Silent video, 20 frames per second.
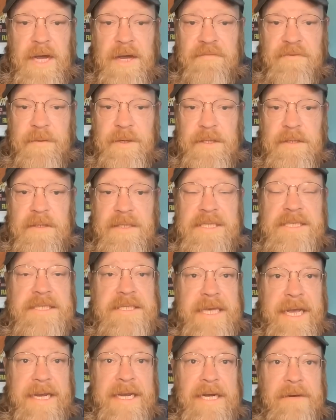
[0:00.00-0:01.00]
to the government, the
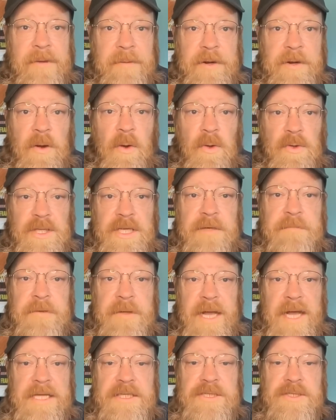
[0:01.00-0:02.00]
Second Amendment only
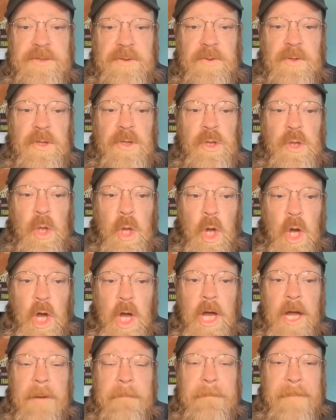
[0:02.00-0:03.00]
applies to
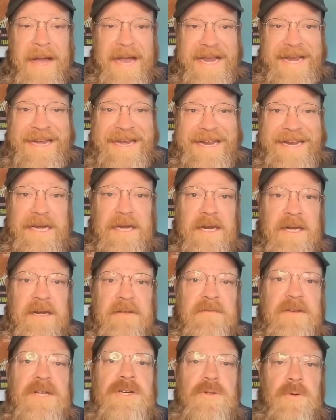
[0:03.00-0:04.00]
law-abiding
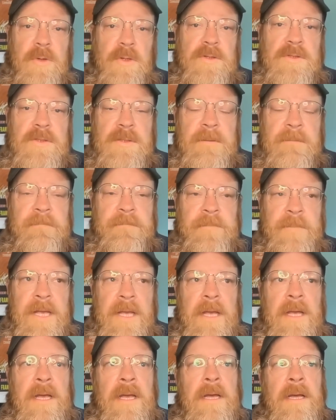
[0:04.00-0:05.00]
individuals.
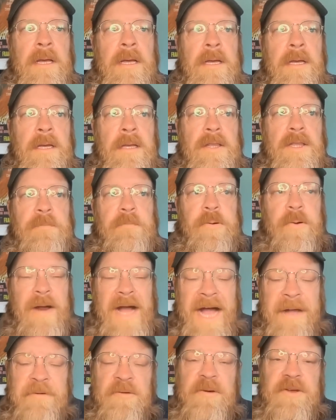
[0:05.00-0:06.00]
The
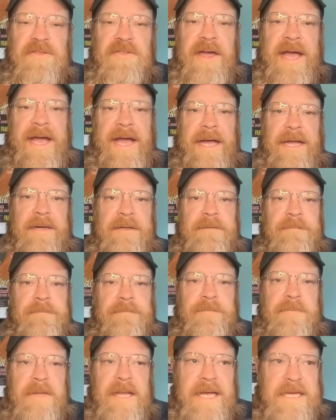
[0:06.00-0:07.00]
problem with that,
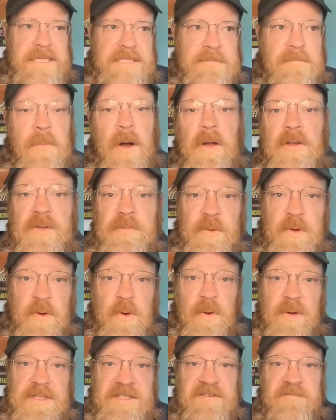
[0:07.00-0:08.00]
as multiple
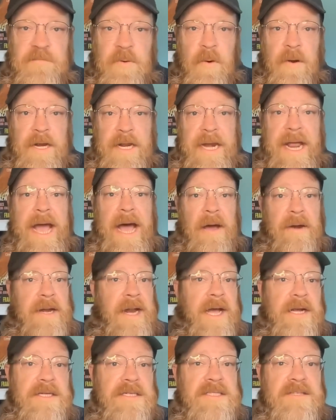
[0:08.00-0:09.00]
courts have pointed out,
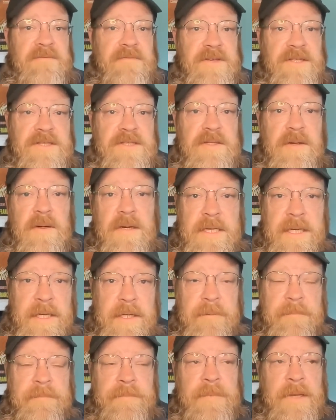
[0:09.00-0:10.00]
not just the Fifth
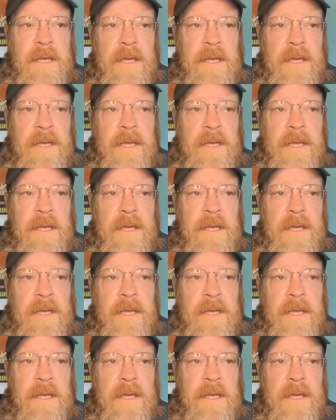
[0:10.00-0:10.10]
Circuit,